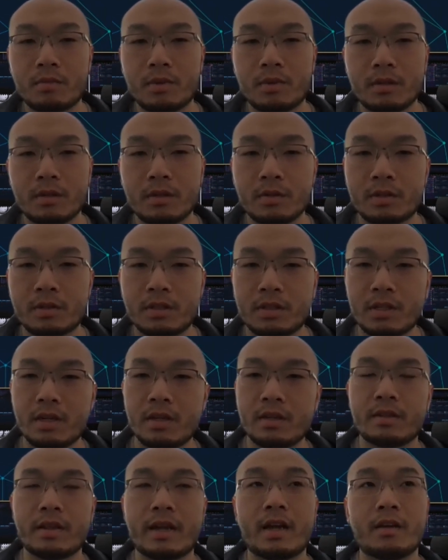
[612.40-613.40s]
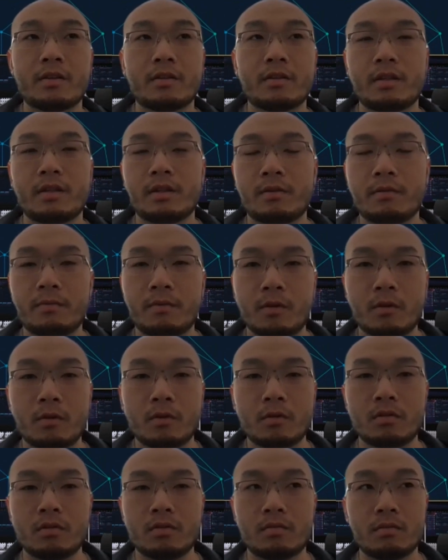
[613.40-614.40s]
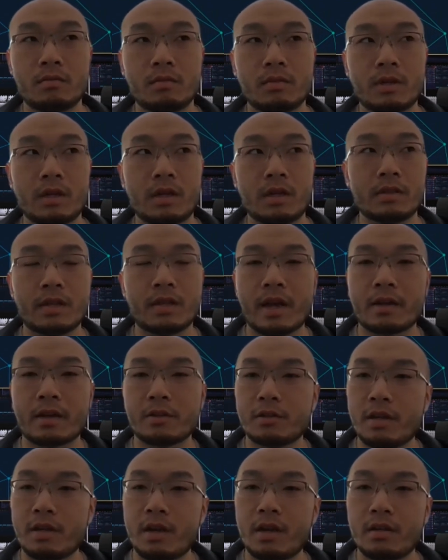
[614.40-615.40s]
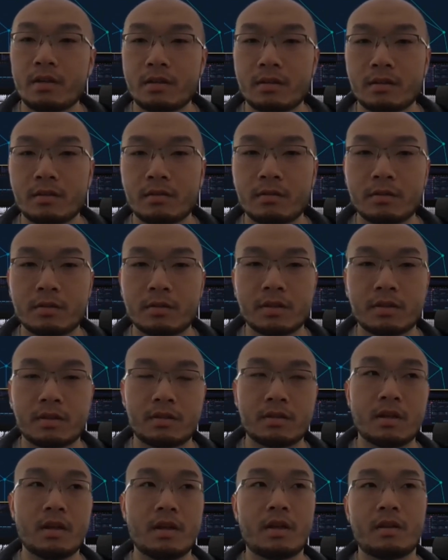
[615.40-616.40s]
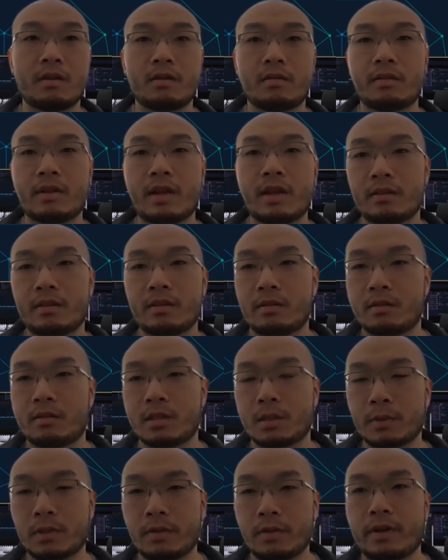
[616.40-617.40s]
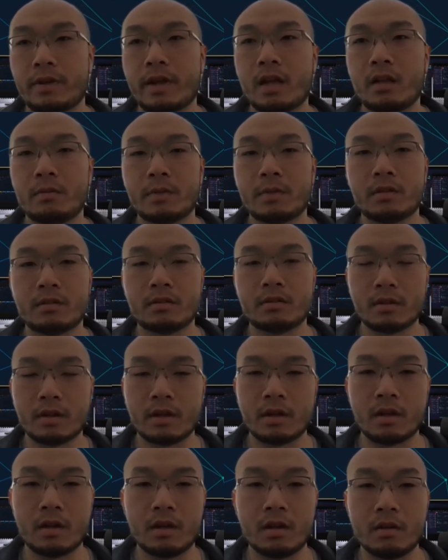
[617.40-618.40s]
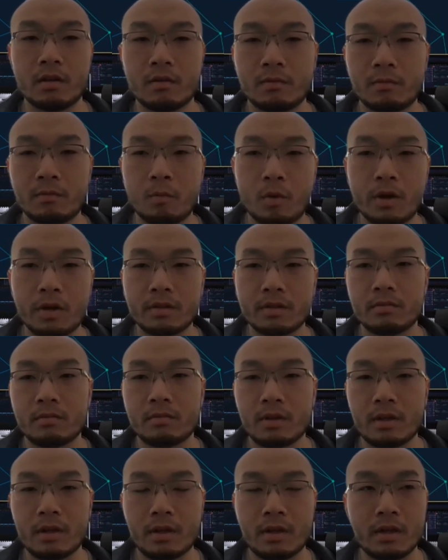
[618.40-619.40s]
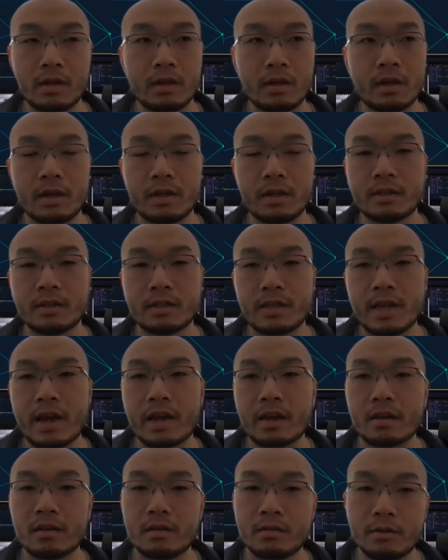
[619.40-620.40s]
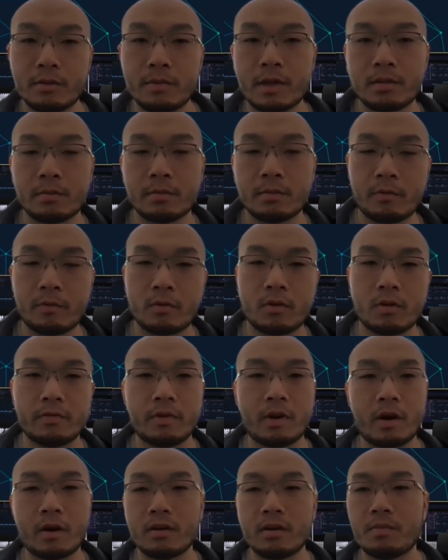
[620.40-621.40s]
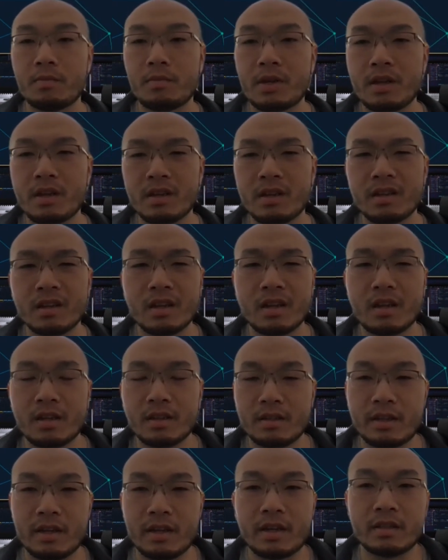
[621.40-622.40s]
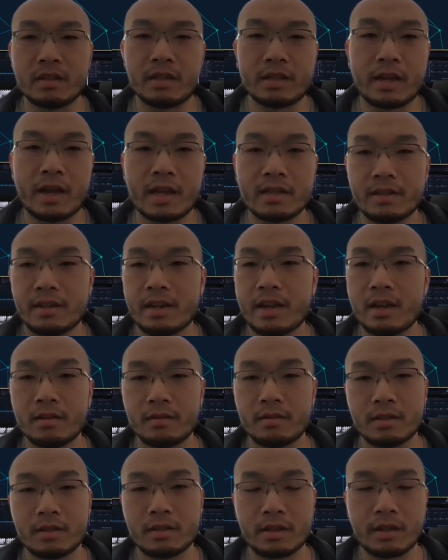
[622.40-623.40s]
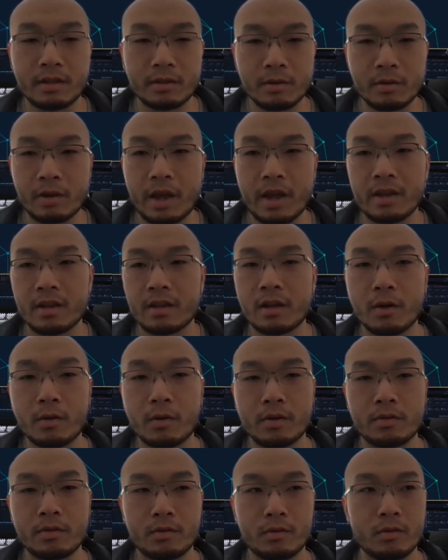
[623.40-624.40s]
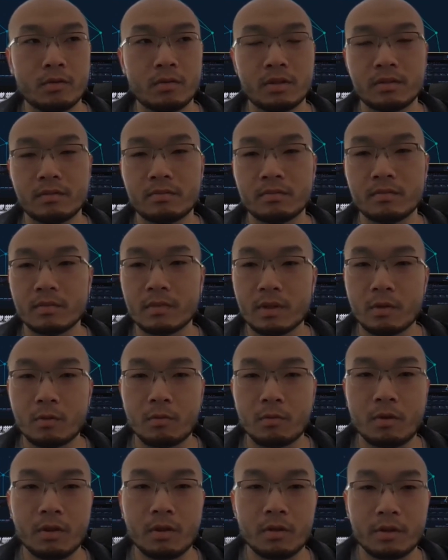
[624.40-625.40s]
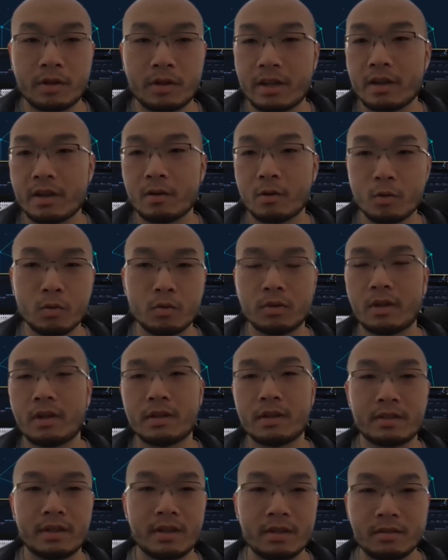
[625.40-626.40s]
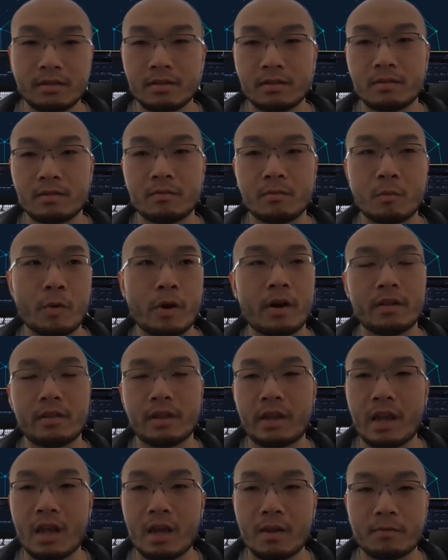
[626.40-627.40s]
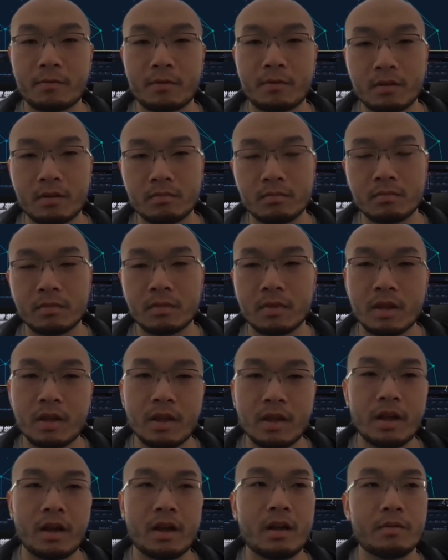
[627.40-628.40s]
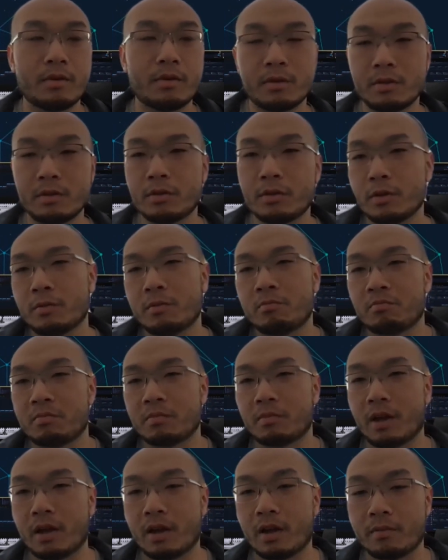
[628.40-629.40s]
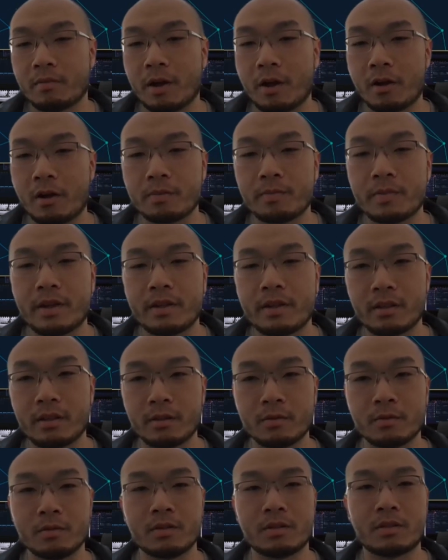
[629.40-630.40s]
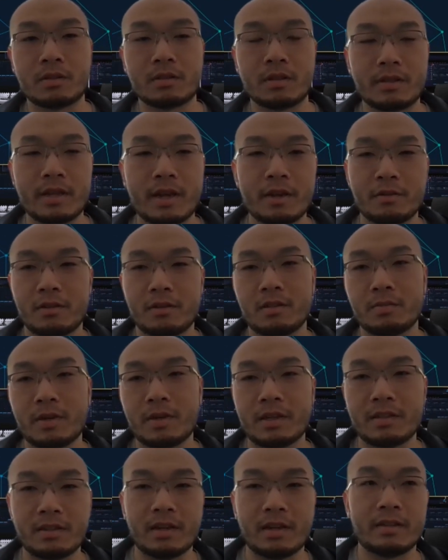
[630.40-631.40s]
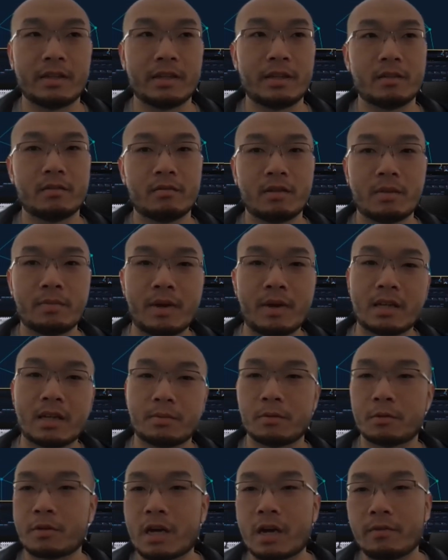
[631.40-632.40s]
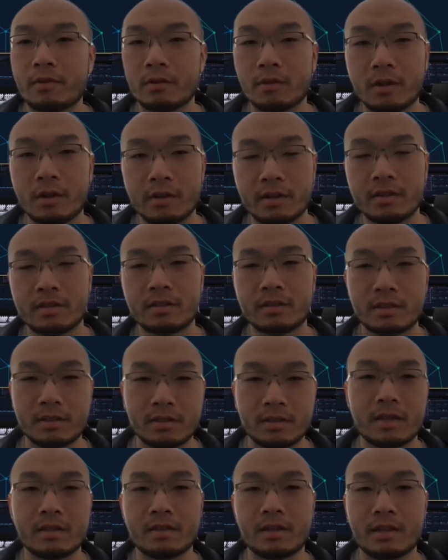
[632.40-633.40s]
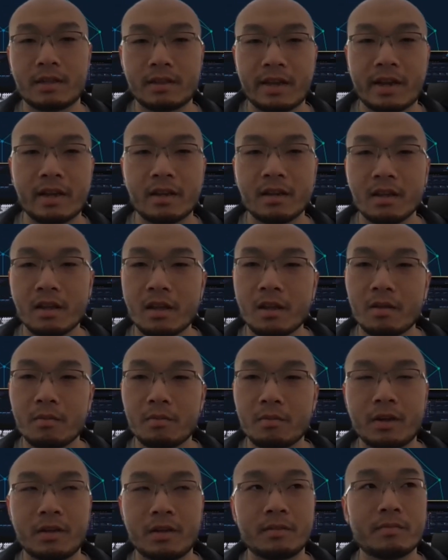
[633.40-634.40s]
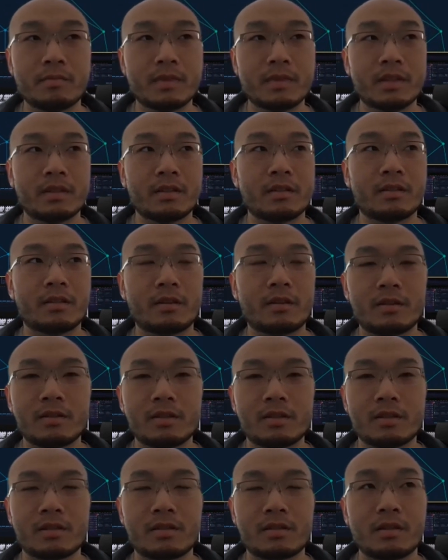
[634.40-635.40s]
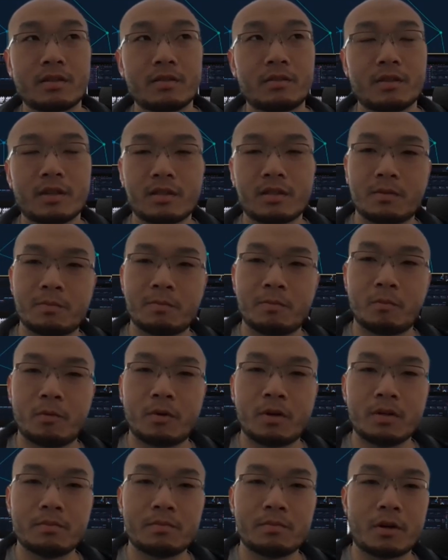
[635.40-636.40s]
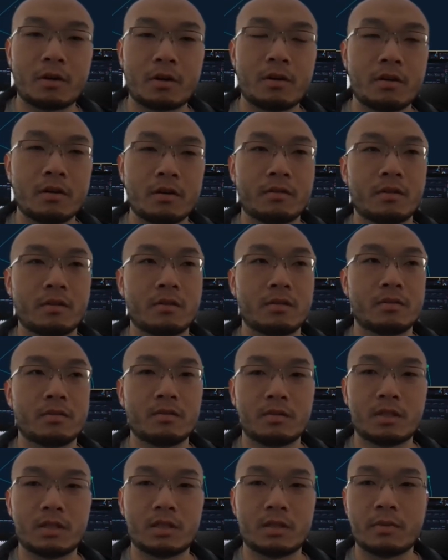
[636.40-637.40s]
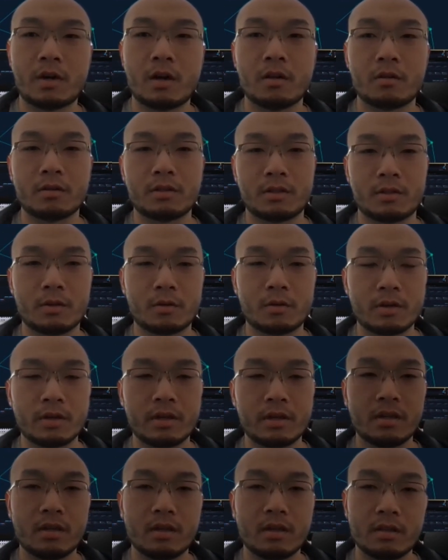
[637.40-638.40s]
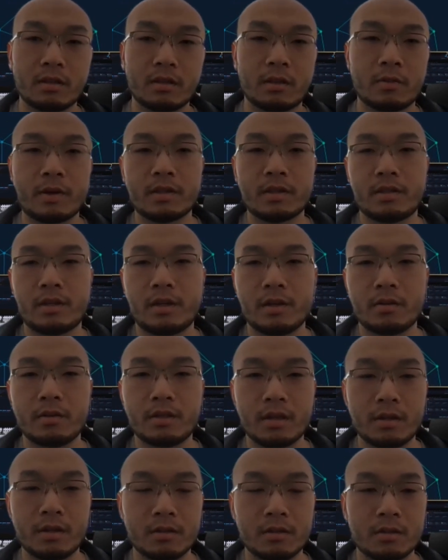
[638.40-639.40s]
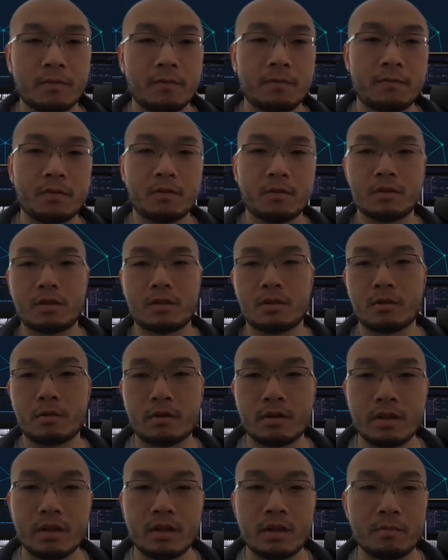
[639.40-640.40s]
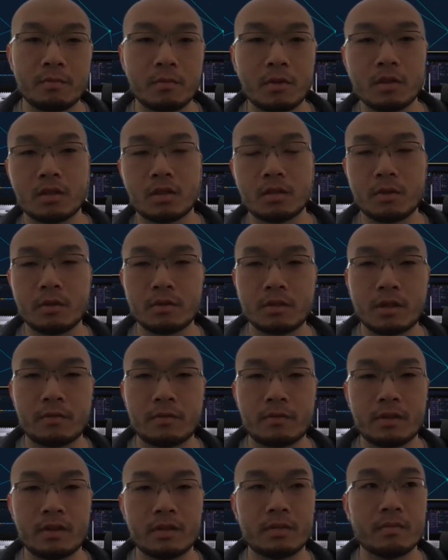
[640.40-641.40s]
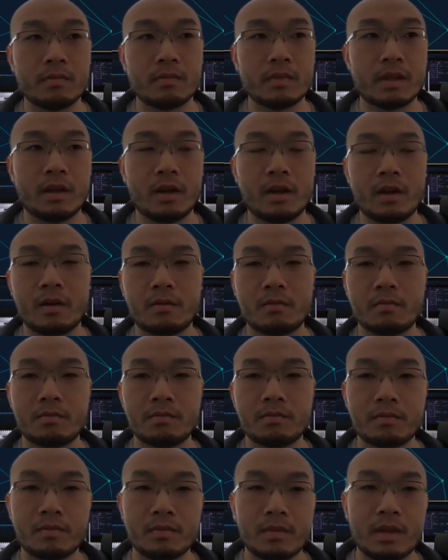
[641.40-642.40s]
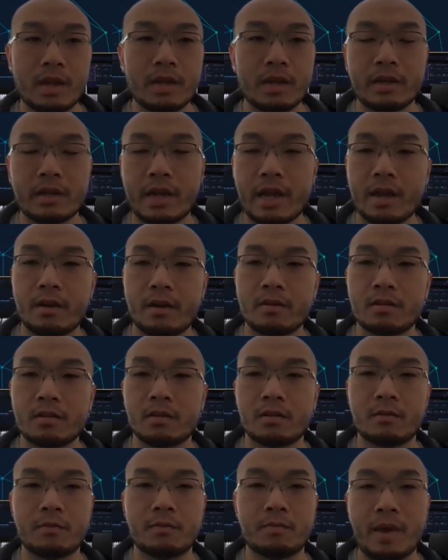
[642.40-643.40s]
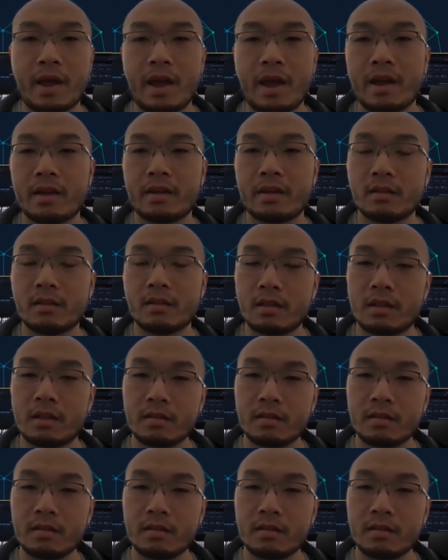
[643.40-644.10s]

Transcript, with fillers: but you see now the full attack chain and just not the specific element of one uh, attack. You mentioned before of RDP. Yeah, like as an analyst, you hated going through and looking at who logged in and where they came from. Um, you, you, do um, augment those detections by saying like you know impossible travel logins, things like that. But there's just one part of the smaller story. The threat scenario tells the full story of multiple different um, indicators of bad